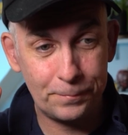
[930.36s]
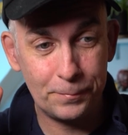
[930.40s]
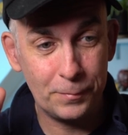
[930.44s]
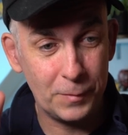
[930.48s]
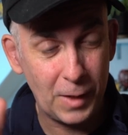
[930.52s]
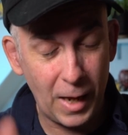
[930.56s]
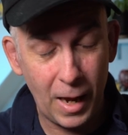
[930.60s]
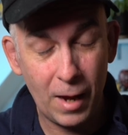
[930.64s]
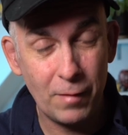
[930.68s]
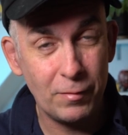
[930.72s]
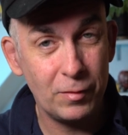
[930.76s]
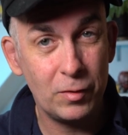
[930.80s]

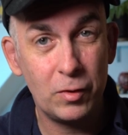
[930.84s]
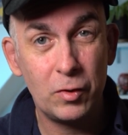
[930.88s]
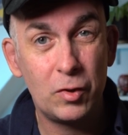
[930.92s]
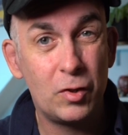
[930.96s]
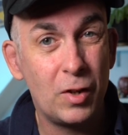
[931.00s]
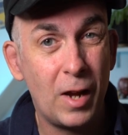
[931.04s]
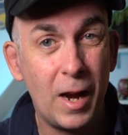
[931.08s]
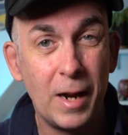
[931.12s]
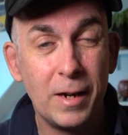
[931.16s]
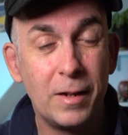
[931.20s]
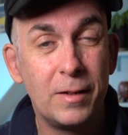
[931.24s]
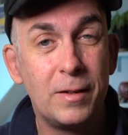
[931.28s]
haven't
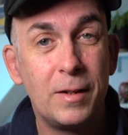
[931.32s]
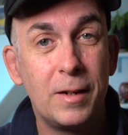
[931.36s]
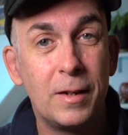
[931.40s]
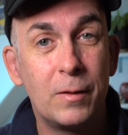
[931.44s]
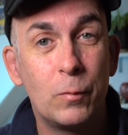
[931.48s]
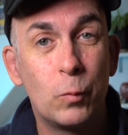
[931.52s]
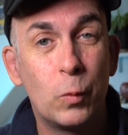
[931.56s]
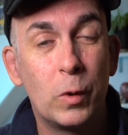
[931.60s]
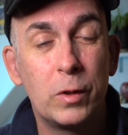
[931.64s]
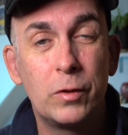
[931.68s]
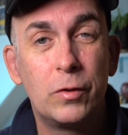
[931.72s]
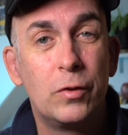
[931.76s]
decided
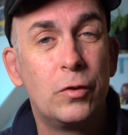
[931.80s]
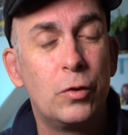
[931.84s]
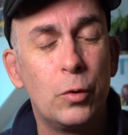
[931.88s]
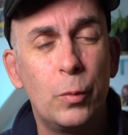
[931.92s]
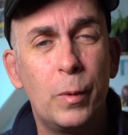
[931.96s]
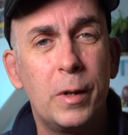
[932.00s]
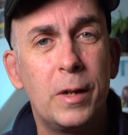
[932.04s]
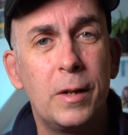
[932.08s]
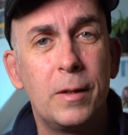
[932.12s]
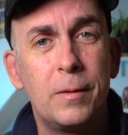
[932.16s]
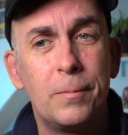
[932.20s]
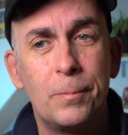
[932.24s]
yet what to do
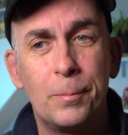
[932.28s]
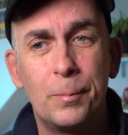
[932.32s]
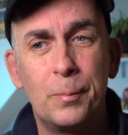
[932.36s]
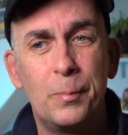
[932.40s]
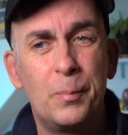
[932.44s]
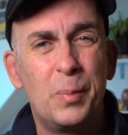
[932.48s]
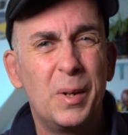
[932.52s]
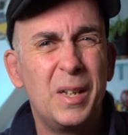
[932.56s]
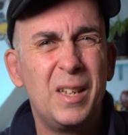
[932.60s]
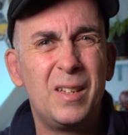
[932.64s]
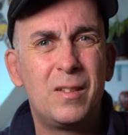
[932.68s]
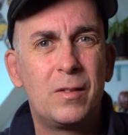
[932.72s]
with it,
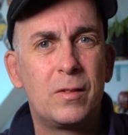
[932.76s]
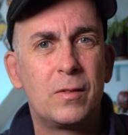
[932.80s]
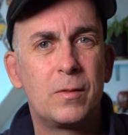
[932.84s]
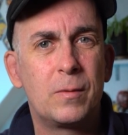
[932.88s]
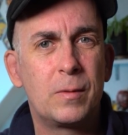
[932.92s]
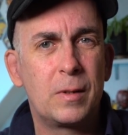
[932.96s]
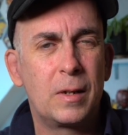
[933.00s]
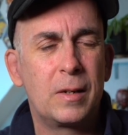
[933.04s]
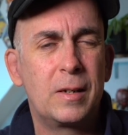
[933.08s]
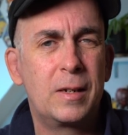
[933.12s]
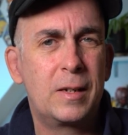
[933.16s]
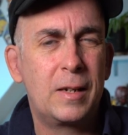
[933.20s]
but
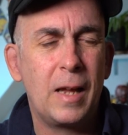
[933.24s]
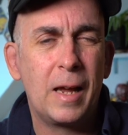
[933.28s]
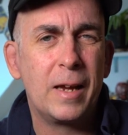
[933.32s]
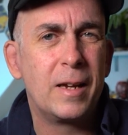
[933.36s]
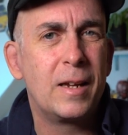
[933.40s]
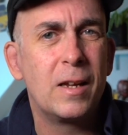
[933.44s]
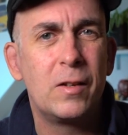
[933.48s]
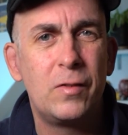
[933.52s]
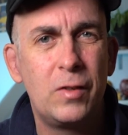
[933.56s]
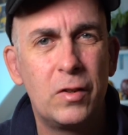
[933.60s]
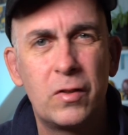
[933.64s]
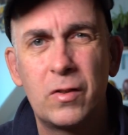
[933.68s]
it's, I
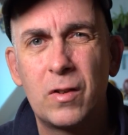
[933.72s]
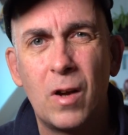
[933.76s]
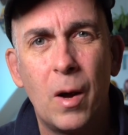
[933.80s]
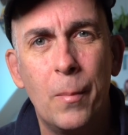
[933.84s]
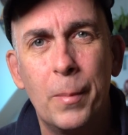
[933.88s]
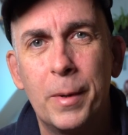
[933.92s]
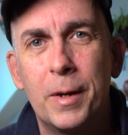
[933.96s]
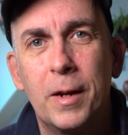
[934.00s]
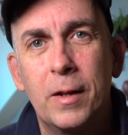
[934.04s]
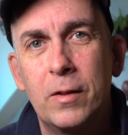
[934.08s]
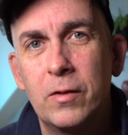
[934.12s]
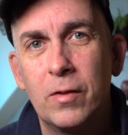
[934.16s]
guess it's
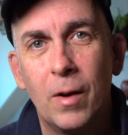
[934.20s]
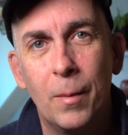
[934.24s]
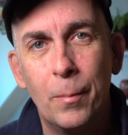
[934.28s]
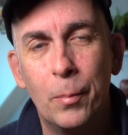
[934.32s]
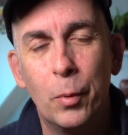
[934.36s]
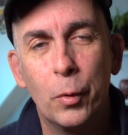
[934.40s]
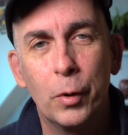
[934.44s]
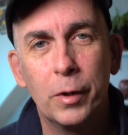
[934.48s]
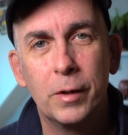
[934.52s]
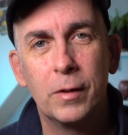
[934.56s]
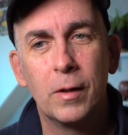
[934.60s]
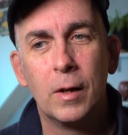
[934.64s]
coming at some
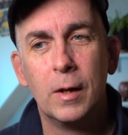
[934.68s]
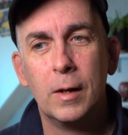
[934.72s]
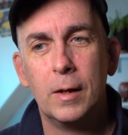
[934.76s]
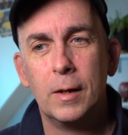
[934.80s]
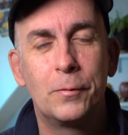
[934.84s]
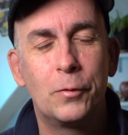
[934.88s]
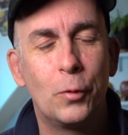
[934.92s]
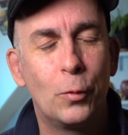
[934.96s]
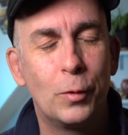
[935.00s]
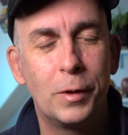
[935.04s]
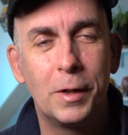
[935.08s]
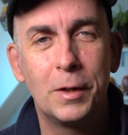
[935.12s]
point.
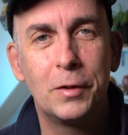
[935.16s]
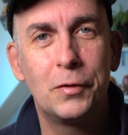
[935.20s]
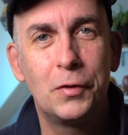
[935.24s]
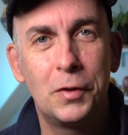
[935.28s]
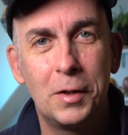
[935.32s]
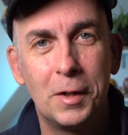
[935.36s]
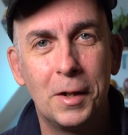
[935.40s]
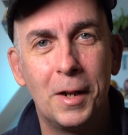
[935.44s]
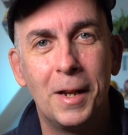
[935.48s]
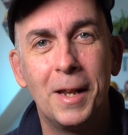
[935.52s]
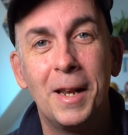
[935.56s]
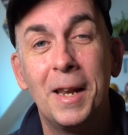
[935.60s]
So there's
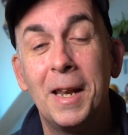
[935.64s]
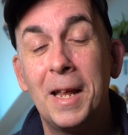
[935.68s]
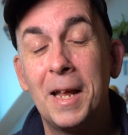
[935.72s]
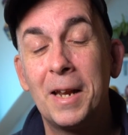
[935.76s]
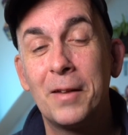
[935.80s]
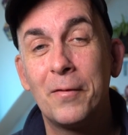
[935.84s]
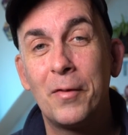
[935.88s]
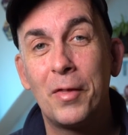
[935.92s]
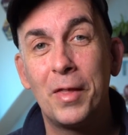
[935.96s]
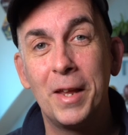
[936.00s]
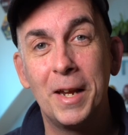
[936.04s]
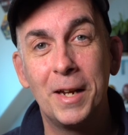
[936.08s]
still a lot
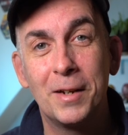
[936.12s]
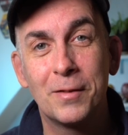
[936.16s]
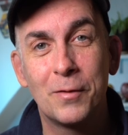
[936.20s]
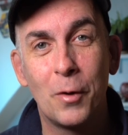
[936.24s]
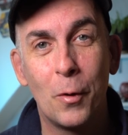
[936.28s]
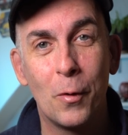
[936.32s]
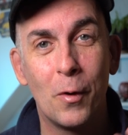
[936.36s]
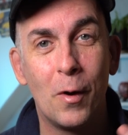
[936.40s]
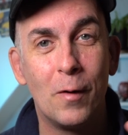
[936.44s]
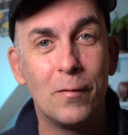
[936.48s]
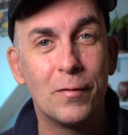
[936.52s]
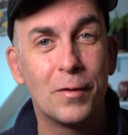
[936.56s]
of things
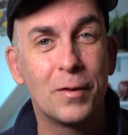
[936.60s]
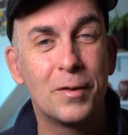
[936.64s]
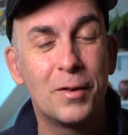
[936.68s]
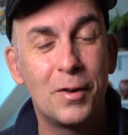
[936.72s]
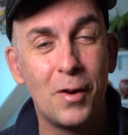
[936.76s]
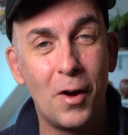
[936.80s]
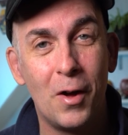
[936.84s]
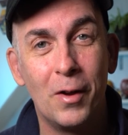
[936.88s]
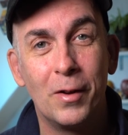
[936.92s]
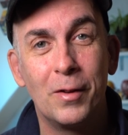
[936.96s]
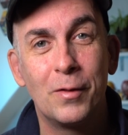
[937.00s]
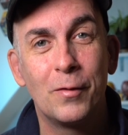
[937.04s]
going on for
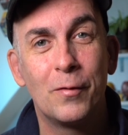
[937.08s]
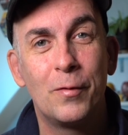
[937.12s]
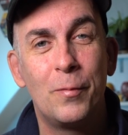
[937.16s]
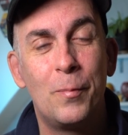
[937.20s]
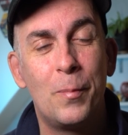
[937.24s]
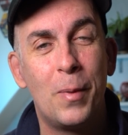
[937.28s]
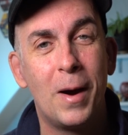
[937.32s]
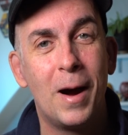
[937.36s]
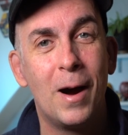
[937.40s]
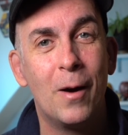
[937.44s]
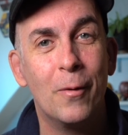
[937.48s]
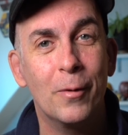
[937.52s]
Gauntlet
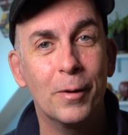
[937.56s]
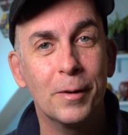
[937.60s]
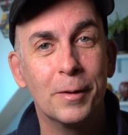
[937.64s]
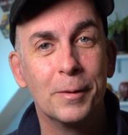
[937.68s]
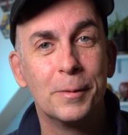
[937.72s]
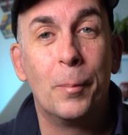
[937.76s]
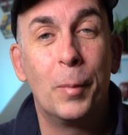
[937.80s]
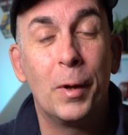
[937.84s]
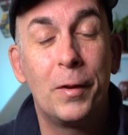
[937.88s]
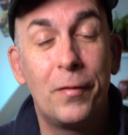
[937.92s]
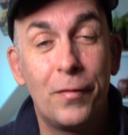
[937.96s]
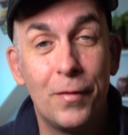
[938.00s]
of Power.
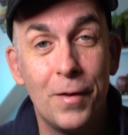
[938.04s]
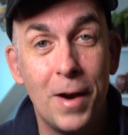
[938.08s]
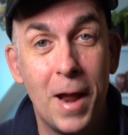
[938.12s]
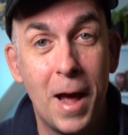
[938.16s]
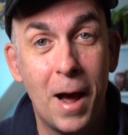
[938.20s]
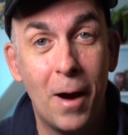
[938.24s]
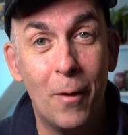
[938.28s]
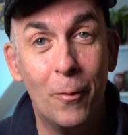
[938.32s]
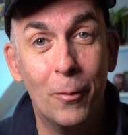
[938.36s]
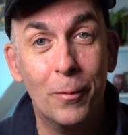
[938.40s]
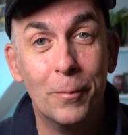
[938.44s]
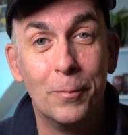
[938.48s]
But for
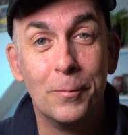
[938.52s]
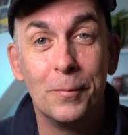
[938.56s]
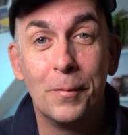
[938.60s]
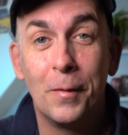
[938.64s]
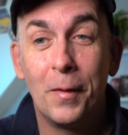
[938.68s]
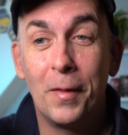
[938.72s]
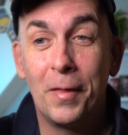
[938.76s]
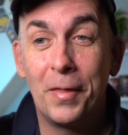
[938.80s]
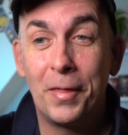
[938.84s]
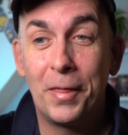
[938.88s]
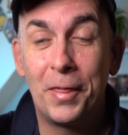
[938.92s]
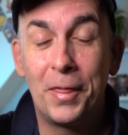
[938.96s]
now,
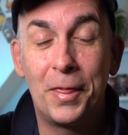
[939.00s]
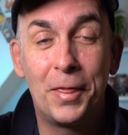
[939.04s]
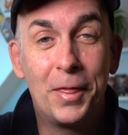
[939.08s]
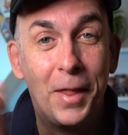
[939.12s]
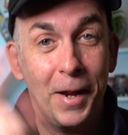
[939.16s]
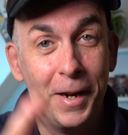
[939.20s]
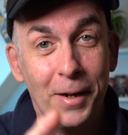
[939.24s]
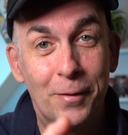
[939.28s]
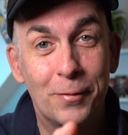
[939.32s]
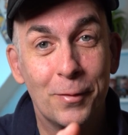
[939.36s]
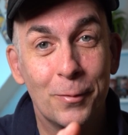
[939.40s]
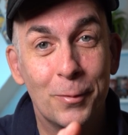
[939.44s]

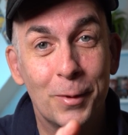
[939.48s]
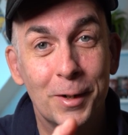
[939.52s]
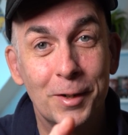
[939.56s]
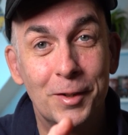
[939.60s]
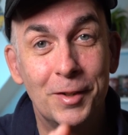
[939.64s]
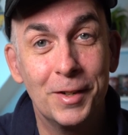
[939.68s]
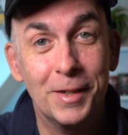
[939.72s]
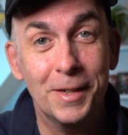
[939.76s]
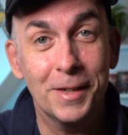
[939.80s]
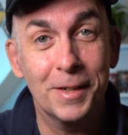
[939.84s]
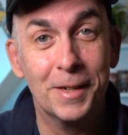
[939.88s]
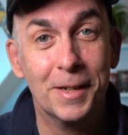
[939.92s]
thanks for
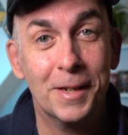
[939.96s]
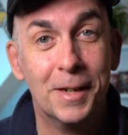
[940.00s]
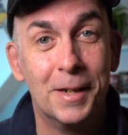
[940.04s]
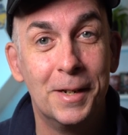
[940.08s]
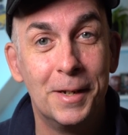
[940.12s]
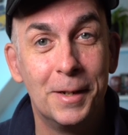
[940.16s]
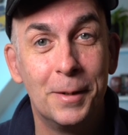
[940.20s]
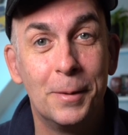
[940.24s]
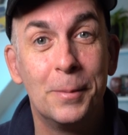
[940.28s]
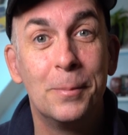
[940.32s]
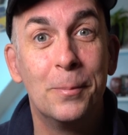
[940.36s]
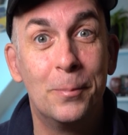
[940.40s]
watching.
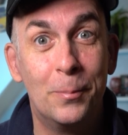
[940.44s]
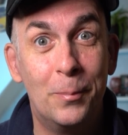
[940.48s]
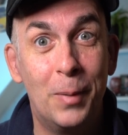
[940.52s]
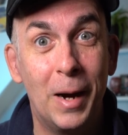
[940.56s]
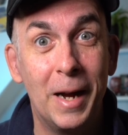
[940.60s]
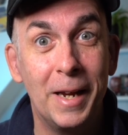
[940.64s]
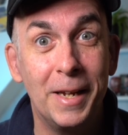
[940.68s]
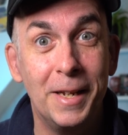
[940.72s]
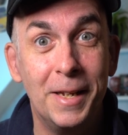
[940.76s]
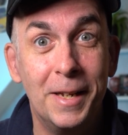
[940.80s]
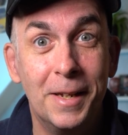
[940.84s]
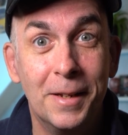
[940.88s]

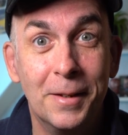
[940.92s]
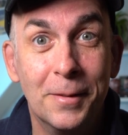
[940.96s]
Bye.